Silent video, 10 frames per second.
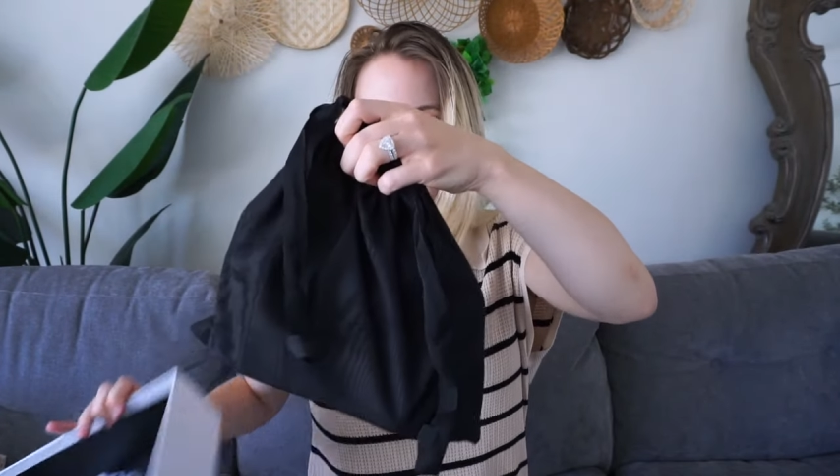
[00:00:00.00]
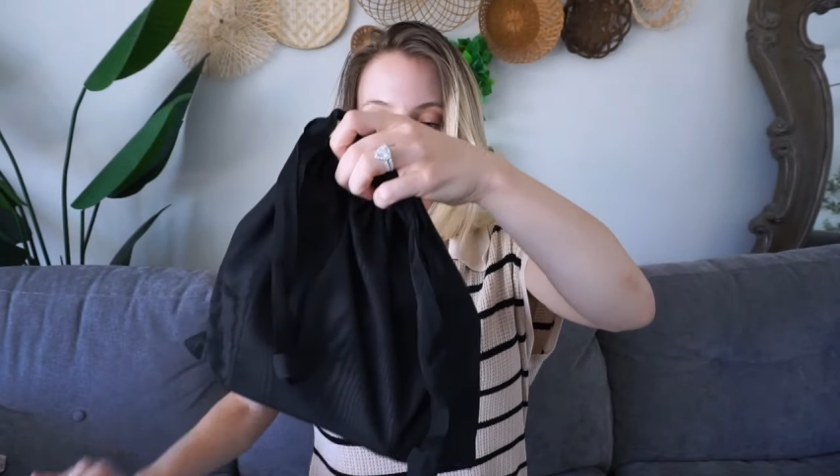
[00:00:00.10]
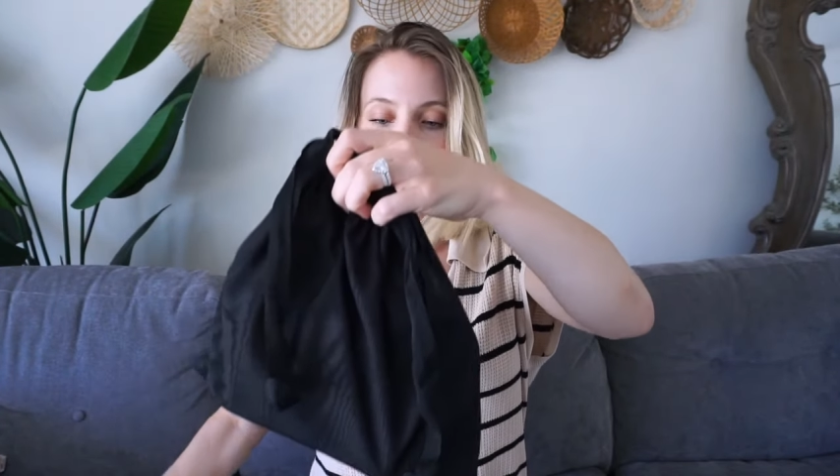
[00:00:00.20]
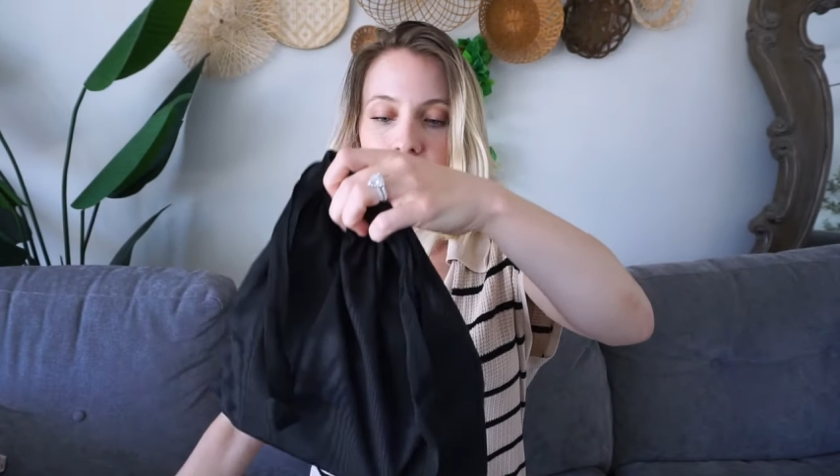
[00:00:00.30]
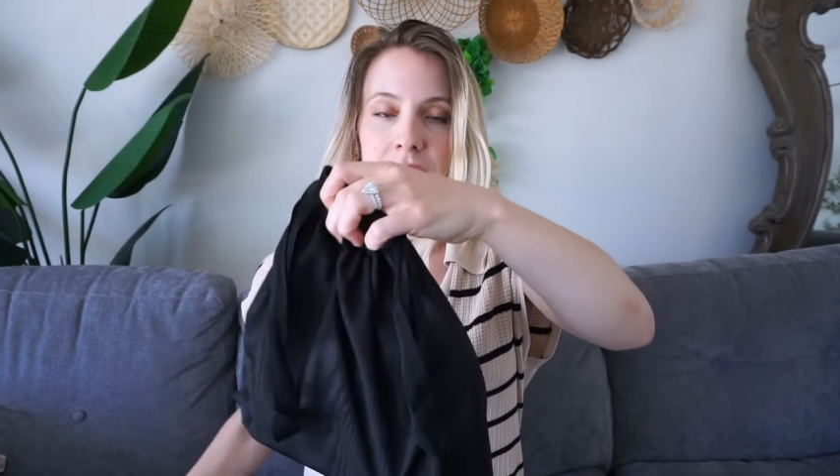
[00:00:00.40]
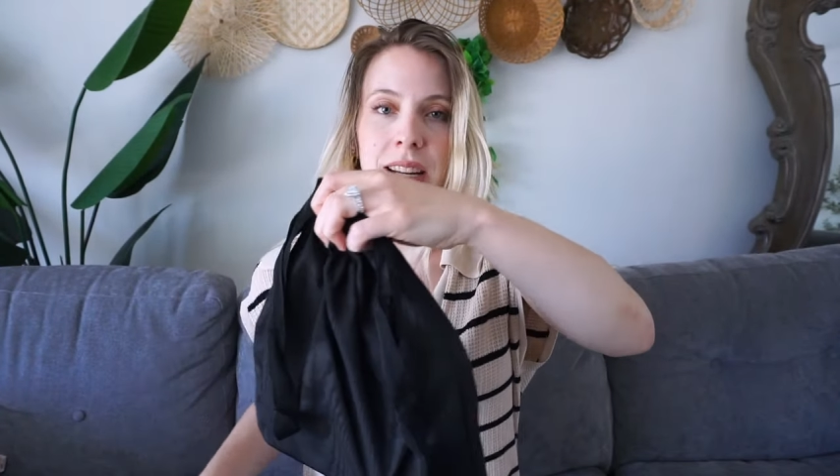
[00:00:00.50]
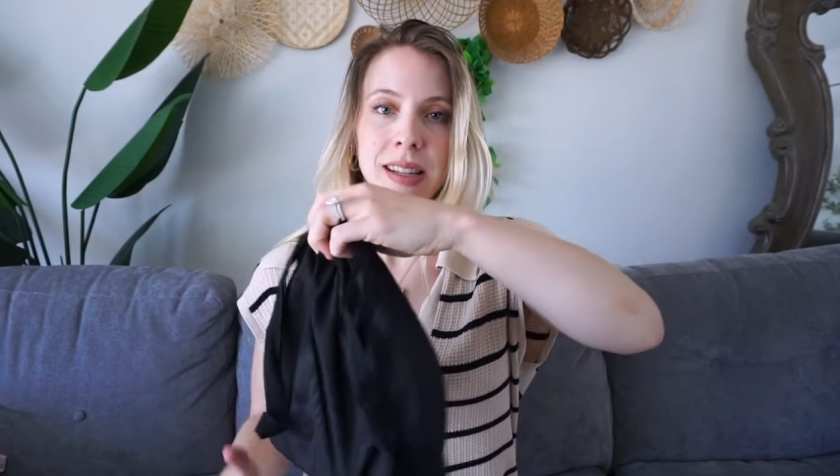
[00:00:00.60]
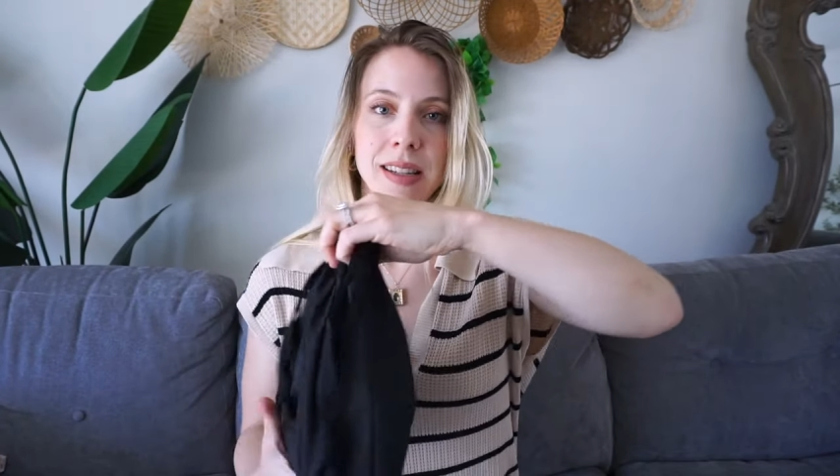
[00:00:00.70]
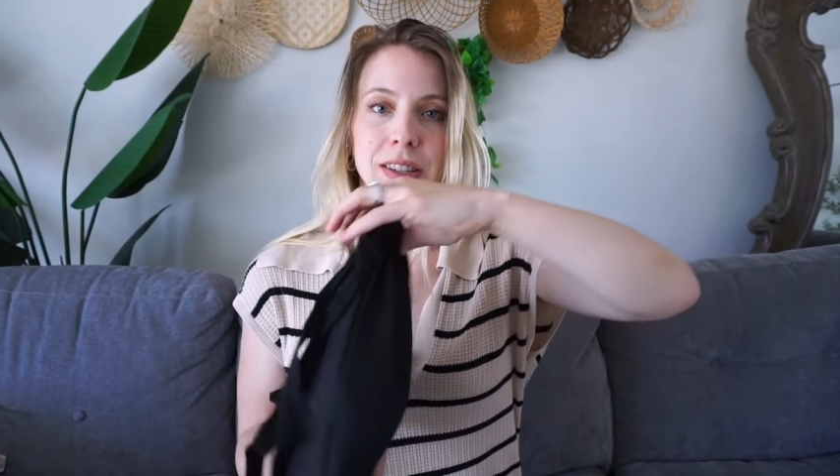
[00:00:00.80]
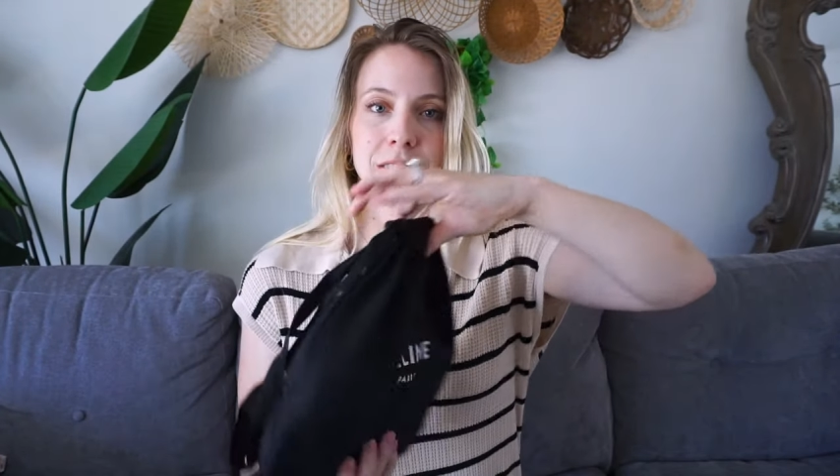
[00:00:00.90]
a
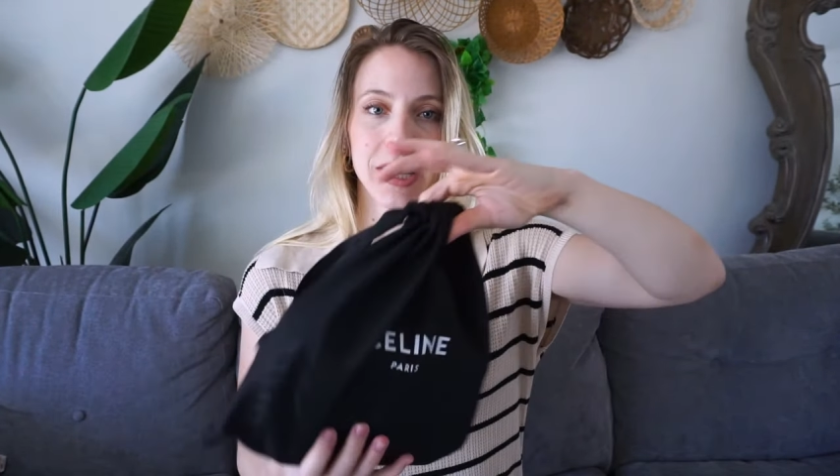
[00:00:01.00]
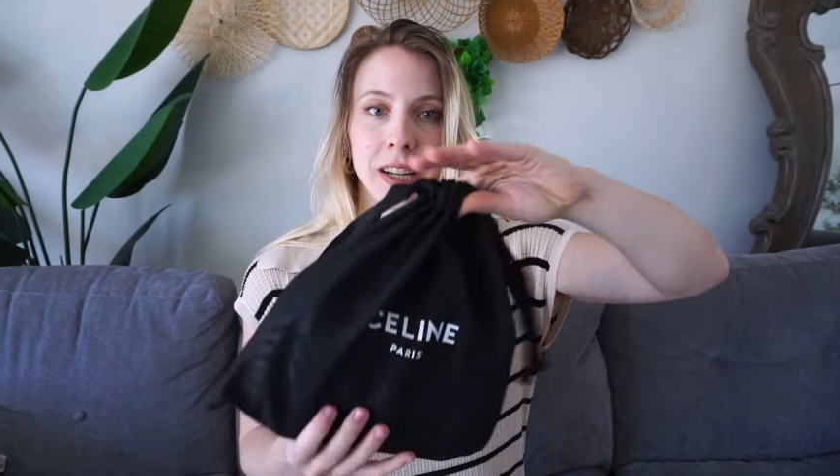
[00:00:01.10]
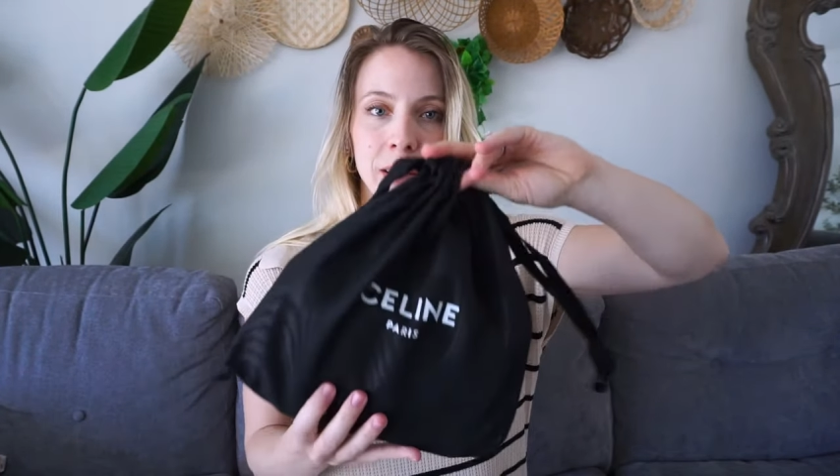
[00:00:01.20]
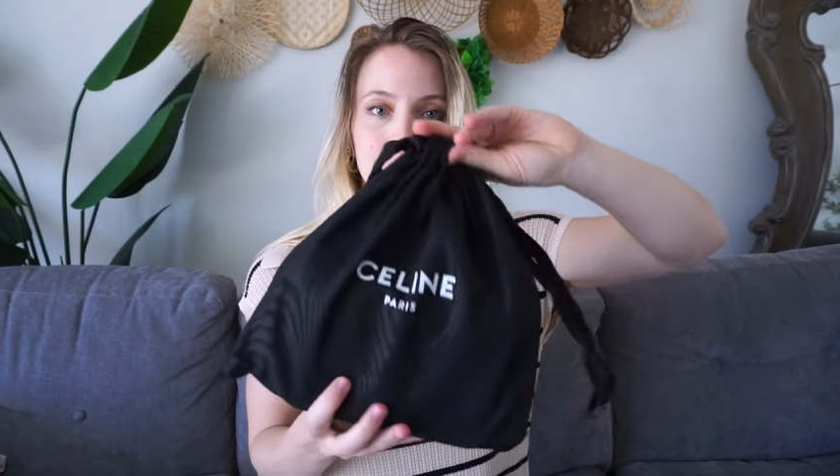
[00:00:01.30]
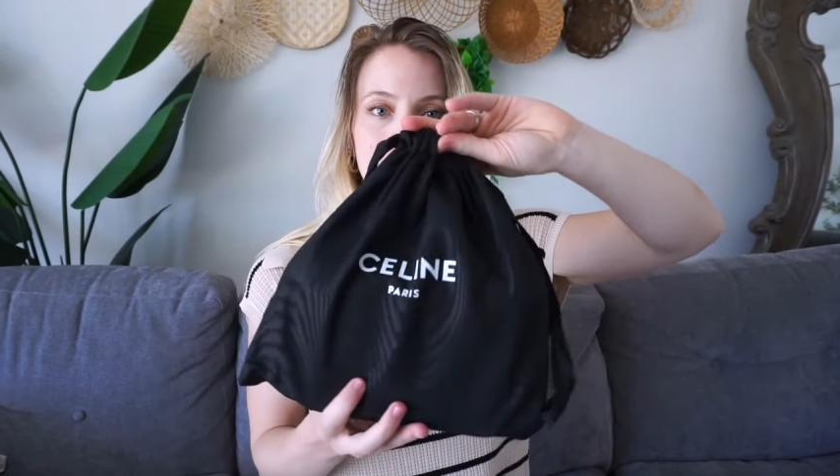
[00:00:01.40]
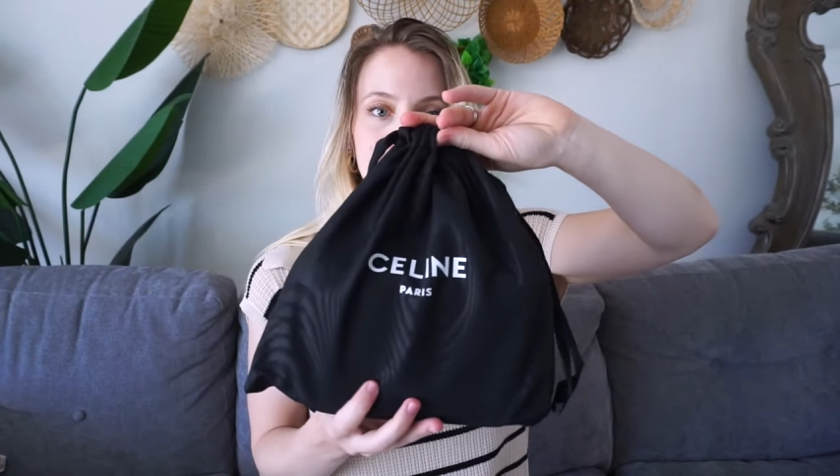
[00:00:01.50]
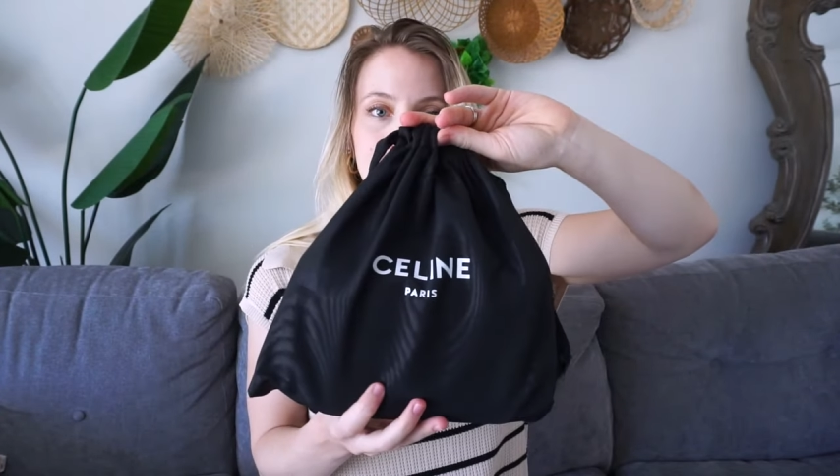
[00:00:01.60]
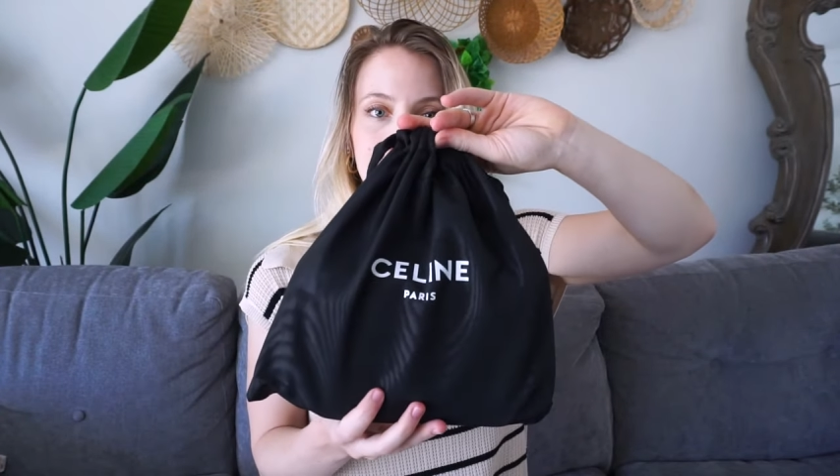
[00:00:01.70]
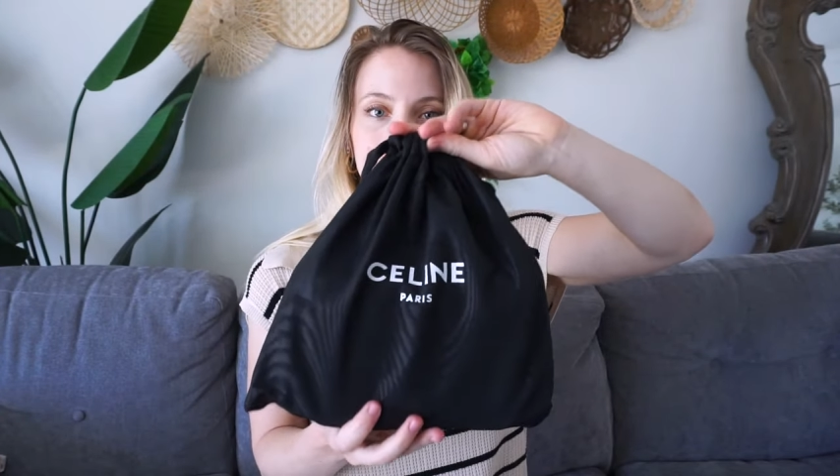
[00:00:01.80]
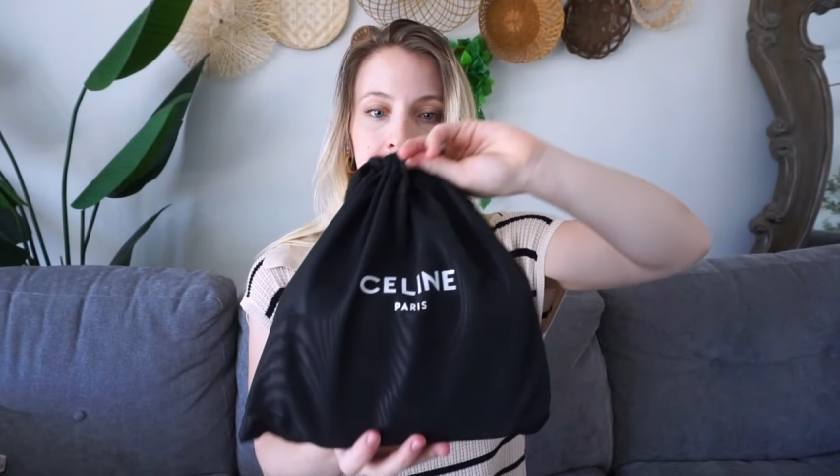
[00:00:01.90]
duster
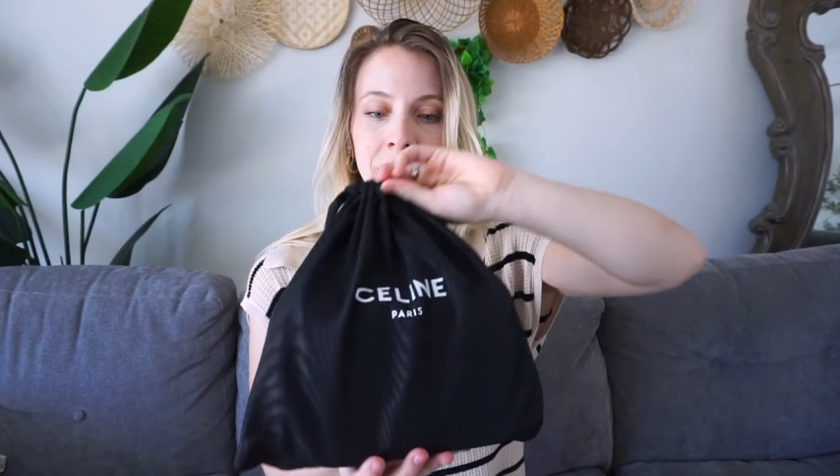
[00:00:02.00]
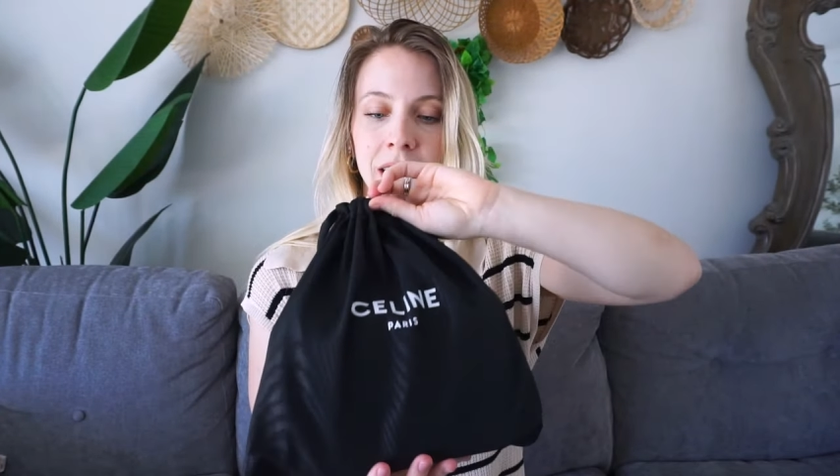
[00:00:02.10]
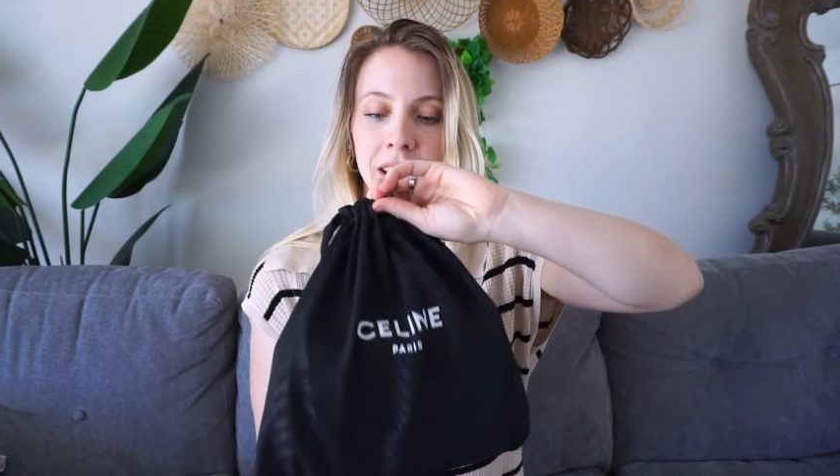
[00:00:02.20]
bag